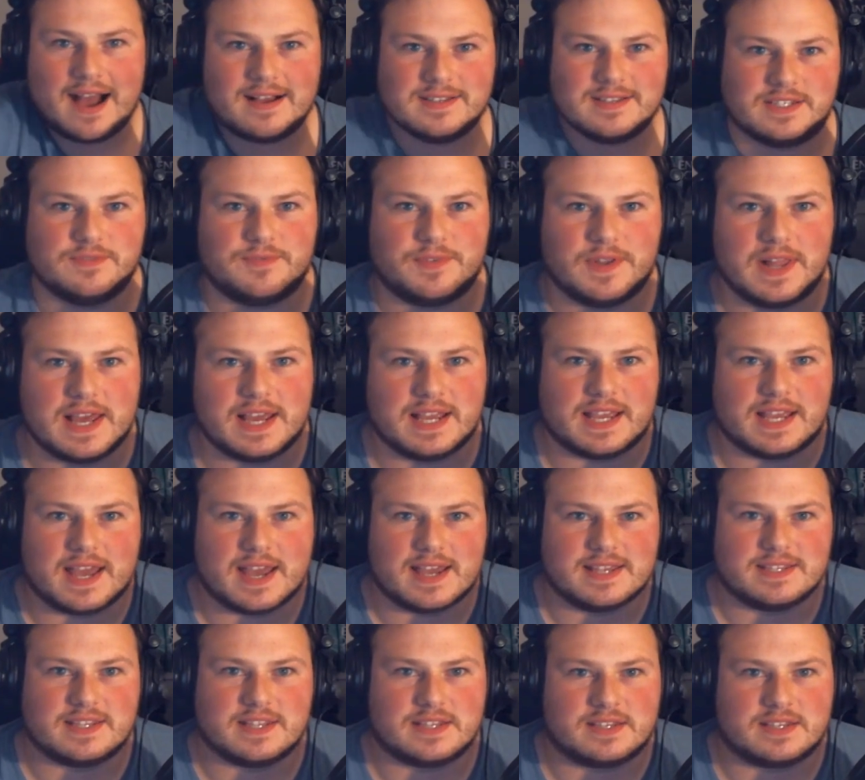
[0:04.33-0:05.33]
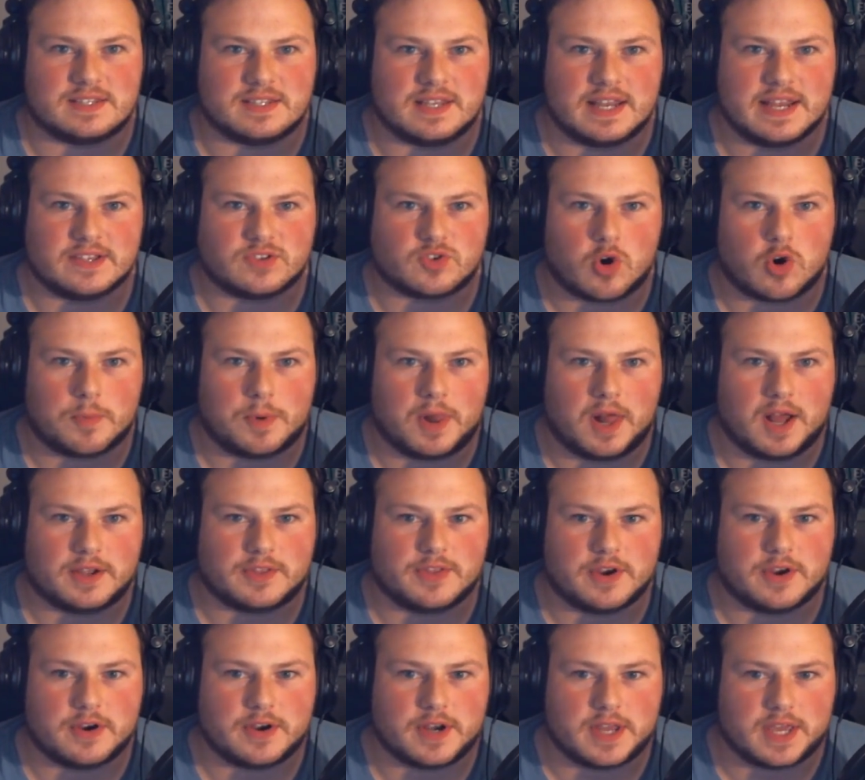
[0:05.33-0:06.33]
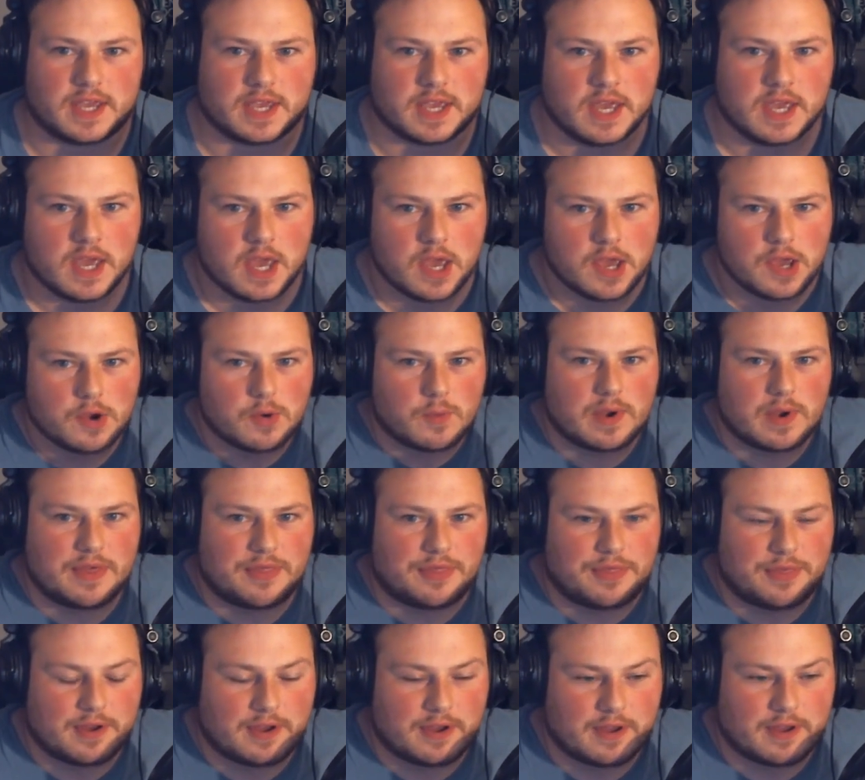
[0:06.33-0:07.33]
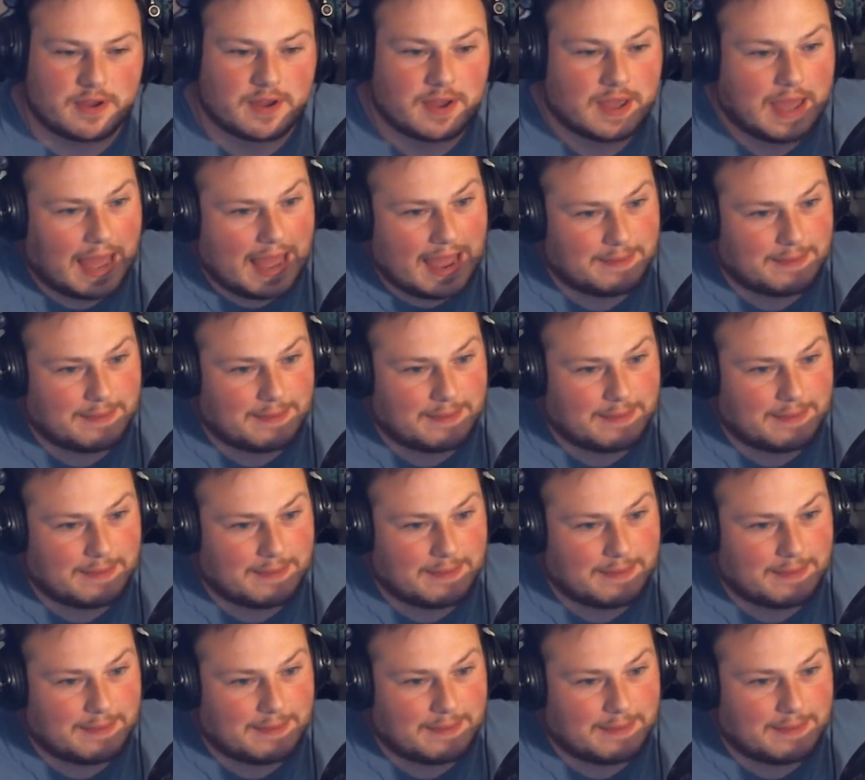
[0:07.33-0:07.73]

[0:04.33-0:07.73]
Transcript: How's it flying, guys? This is Lance Corporal Hawk 30 with, uh,